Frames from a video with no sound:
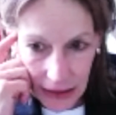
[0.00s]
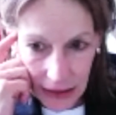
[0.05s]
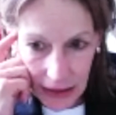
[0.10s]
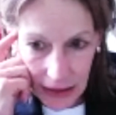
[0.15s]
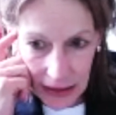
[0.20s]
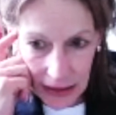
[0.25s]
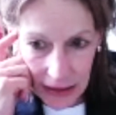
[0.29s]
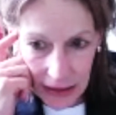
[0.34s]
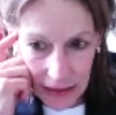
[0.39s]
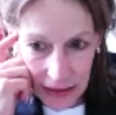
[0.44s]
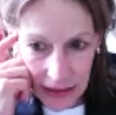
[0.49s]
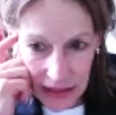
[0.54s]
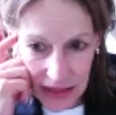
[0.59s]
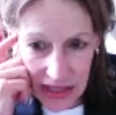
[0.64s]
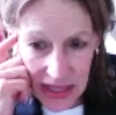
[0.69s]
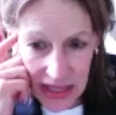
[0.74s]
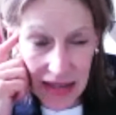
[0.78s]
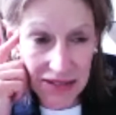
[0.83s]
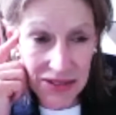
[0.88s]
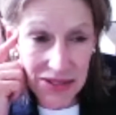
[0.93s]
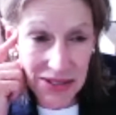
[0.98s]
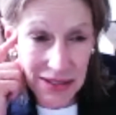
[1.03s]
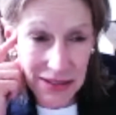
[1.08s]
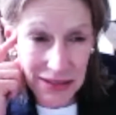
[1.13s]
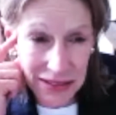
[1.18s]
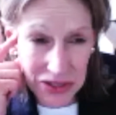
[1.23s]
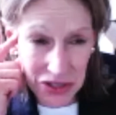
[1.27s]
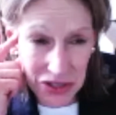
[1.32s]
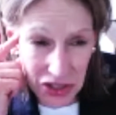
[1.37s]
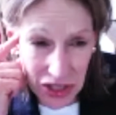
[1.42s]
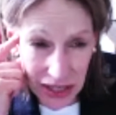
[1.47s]
And it's
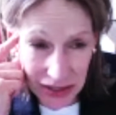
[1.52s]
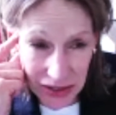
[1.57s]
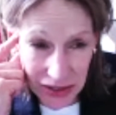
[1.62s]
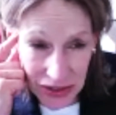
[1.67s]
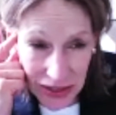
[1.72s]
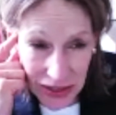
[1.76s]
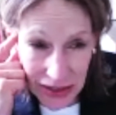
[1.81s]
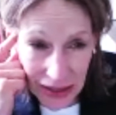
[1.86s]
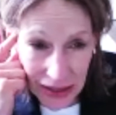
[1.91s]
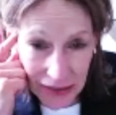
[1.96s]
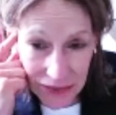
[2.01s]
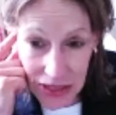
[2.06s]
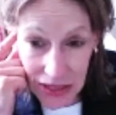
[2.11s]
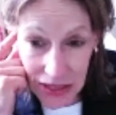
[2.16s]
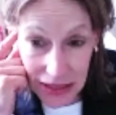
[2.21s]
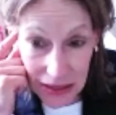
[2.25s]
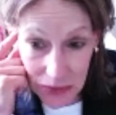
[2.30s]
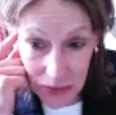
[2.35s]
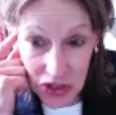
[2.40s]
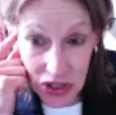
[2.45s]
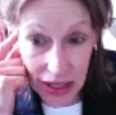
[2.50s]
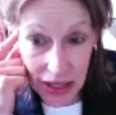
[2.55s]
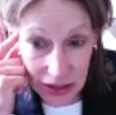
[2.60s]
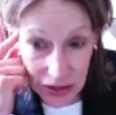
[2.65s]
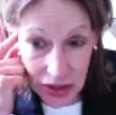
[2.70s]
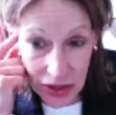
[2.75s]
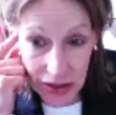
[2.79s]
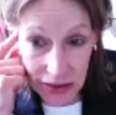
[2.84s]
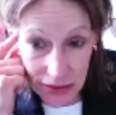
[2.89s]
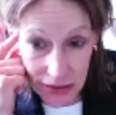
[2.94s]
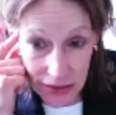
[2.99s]
constantly changing. I have to keep
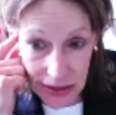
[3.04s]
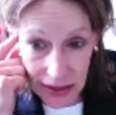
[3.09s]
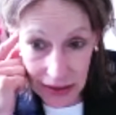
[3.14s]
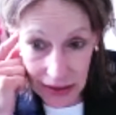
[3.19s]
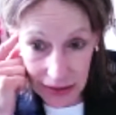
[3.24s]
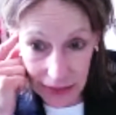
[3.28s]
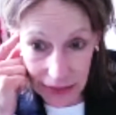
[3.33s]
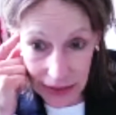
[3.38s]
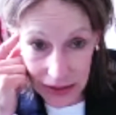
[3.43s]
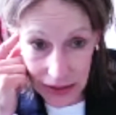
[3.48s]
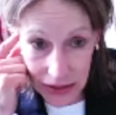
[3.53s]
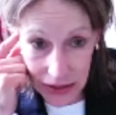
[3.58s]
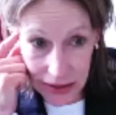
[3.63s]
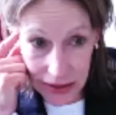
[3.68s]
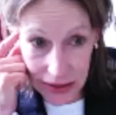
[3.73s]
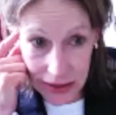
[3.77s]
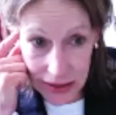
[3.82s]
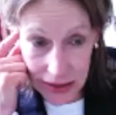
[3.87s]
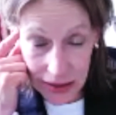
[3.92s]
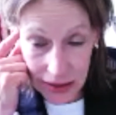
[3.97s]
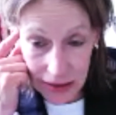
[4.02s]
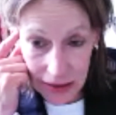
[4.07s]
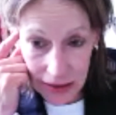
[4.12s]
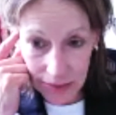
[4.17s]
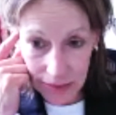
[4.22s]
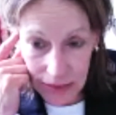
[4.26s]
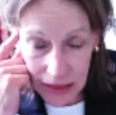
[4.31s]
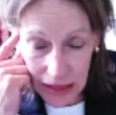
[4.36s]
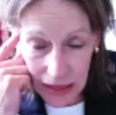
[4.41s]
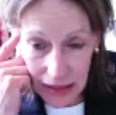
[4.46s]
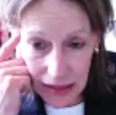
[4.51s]
changing those declarations
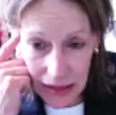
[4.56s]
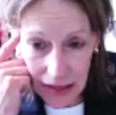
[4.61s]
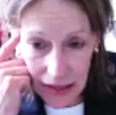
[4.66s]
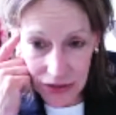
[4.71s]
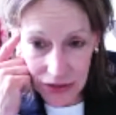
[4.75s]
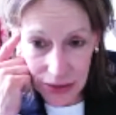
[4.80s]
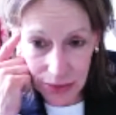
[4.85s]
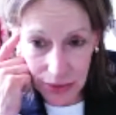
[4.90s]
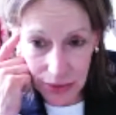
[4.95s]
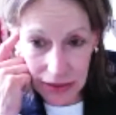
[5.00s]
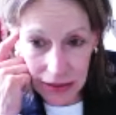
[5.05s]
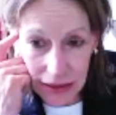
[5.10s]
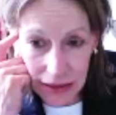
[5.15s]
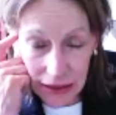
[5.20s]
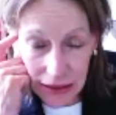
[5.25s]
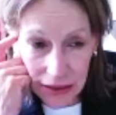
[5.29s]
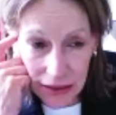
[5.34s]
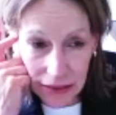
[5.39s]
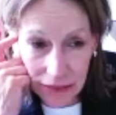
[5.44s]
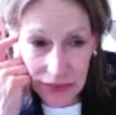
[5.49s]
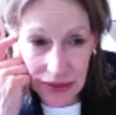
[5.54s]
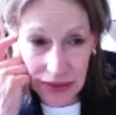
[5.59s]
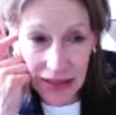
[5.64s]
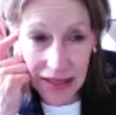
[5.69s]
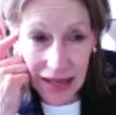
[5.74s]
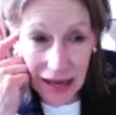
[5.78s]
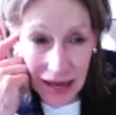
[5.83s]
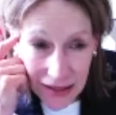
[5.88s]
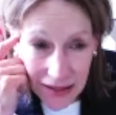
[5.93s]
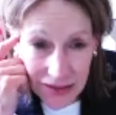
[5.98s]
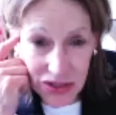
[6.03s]
that I have to believe that
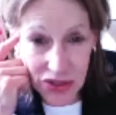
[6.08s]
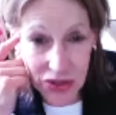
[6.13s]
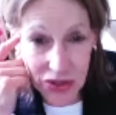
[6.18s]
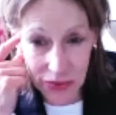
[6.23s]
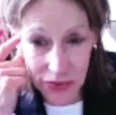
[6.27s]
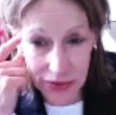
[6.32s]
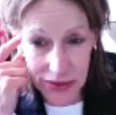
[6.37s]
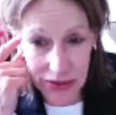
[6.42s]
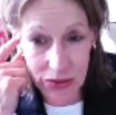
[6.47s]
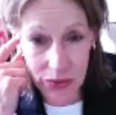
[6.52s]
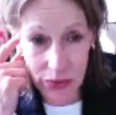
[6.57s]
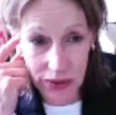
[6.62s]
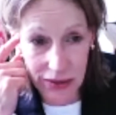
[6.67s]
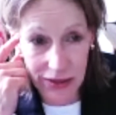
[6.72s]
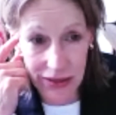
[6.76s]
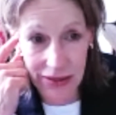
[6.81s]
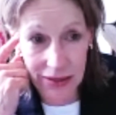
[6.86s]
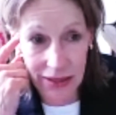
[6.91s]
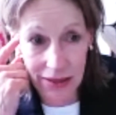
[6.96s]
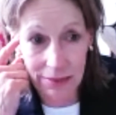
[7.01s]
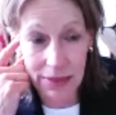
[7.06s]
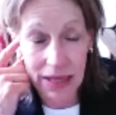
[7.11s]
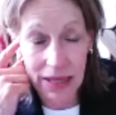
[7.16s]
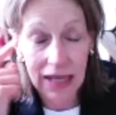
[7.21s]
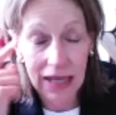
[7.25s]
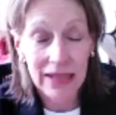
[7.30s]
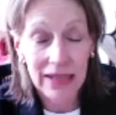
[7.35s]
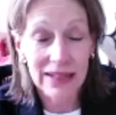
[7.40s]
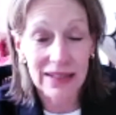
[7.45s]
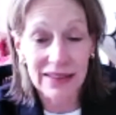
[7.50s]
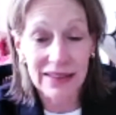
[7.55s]
God's doing his work in them,
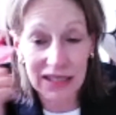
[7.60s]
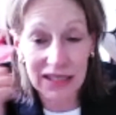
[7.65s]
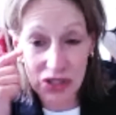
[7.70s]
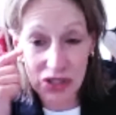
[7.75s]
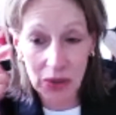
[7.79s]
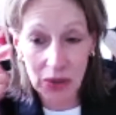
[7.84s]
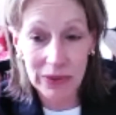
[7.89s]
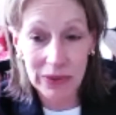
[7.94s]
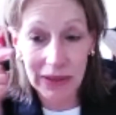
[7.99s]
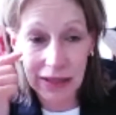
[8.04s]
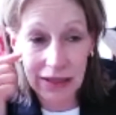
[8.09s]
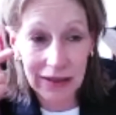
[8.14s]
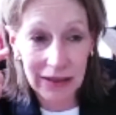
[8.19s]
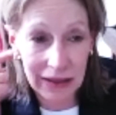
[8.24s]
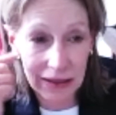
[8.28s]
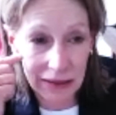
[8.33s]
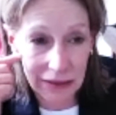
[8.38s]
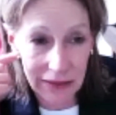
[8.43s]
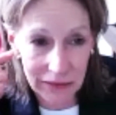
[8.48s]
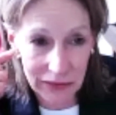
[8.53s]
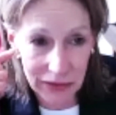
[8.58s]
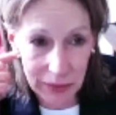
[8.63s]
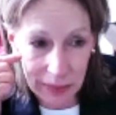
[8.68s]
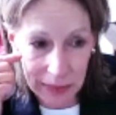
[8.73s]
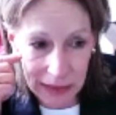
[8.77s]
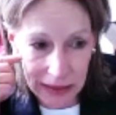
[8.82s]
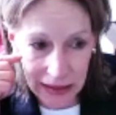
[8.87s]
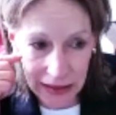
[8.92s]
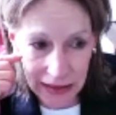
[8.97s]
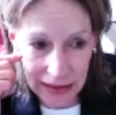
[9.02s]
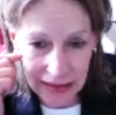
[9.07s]
that they don't need to hear it from
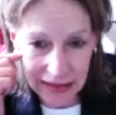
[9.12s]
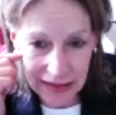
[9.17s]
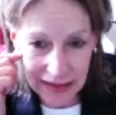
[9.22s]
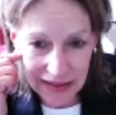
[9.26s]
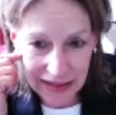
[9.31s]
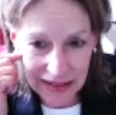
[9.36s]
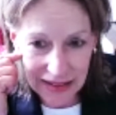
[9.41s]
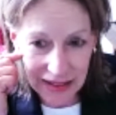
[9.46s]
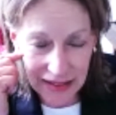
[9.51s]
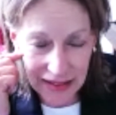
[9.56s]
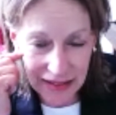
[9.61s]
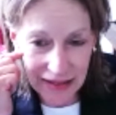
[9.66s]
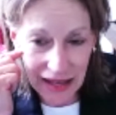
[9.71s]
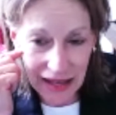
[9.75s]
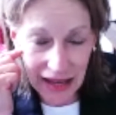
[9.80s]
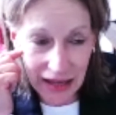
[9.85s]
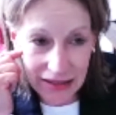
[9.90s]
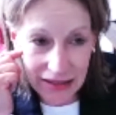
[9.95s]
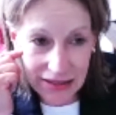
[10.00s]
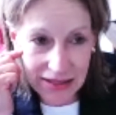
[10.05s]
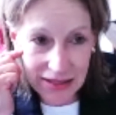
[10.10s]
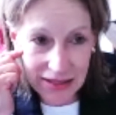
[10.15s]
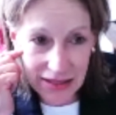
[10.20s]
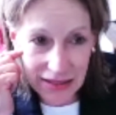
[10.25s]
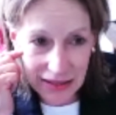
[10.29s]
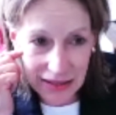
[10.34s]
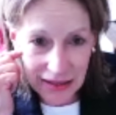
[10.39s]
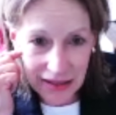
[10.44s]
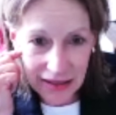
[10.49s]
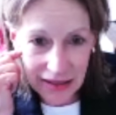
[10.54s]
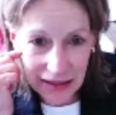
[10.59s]
me. And that's
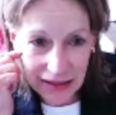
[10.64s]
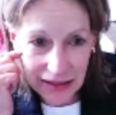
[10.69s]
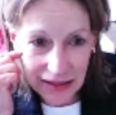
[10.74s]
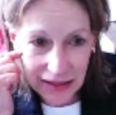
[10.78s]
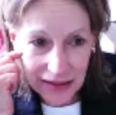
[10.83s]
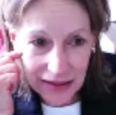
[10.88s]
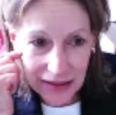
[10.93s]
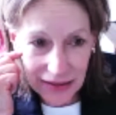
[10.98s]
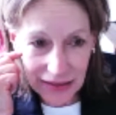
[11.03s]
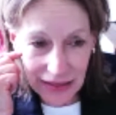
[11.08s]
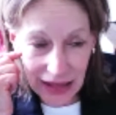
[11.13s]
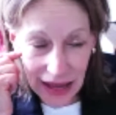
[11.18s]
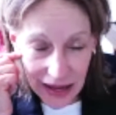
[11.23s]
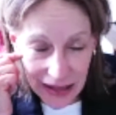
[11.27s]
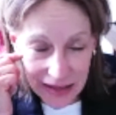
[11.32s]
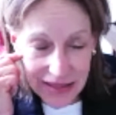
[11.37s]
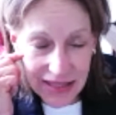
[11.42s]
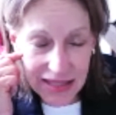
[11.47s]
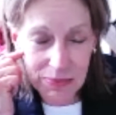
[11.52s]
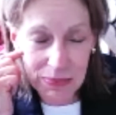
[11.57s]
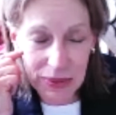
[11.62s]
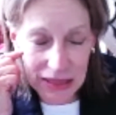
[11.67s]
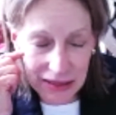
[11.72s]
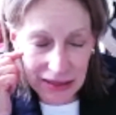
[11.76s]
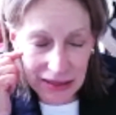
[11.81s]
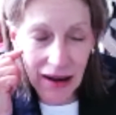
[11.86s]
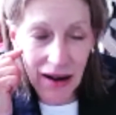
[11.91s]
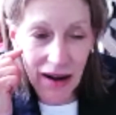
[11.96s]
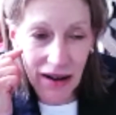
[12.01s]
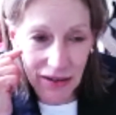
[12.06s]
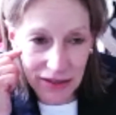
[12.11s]
that's been
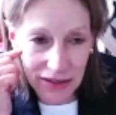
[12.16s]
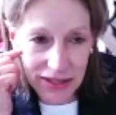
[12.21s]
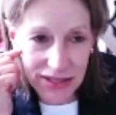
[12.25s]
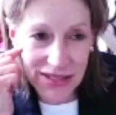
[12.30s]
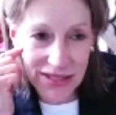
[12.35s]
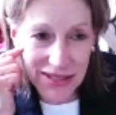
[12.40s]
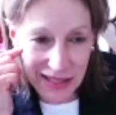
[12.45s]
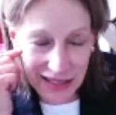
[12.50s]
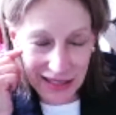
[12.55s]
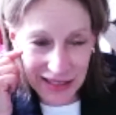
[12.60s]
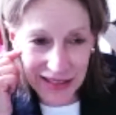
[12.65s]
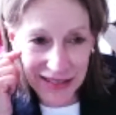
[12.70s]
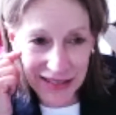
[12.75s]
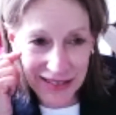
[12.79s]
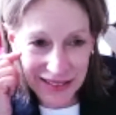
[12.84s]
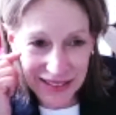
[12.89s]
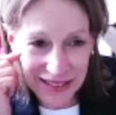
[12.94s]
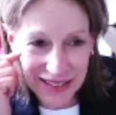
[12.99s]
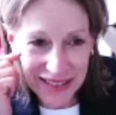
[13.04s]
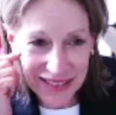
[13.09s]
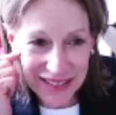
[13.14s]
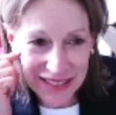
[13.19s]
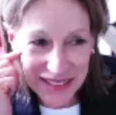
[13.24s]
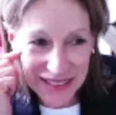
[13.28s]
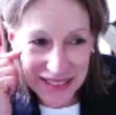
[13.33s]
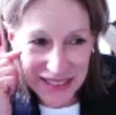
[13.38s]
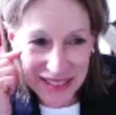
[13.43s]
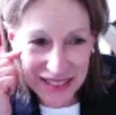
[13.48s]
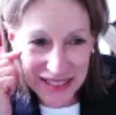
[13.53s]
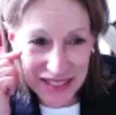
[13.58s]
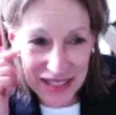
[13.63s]
the hardest thing
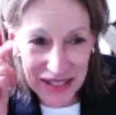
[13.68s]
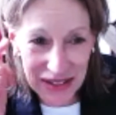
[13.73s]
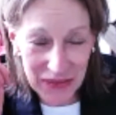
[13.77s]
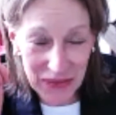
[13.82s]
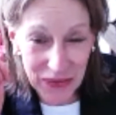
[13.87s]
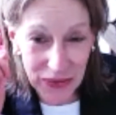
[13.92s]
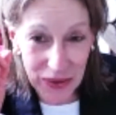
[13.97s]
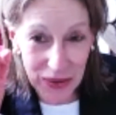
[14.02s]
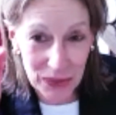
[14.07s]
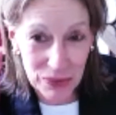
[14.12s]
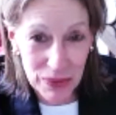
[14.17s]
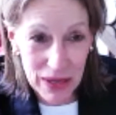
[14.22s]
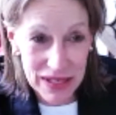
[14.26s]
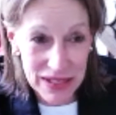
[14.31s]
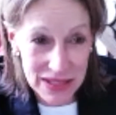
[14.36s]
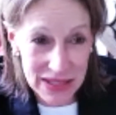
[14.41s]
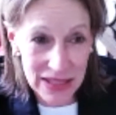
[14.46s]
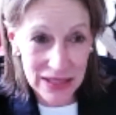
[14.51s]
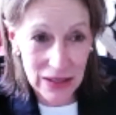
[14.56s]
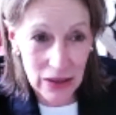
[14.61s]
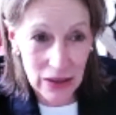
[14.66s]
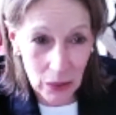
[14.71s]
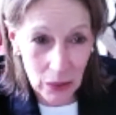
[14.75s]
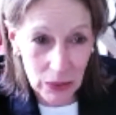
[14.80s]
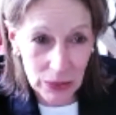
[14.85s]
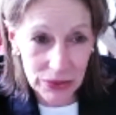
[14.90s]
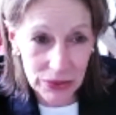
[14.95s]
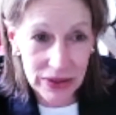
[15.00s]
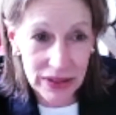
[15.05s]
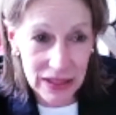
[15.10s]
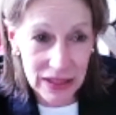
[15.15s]
it, it, for raising
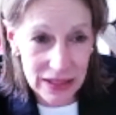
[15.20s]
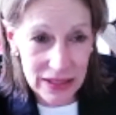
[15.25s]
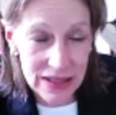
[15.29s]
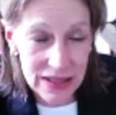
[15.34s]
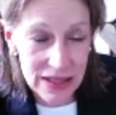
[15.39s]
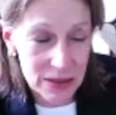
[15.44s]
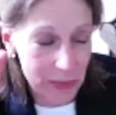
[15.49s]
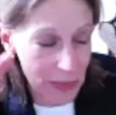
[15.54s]
older kids is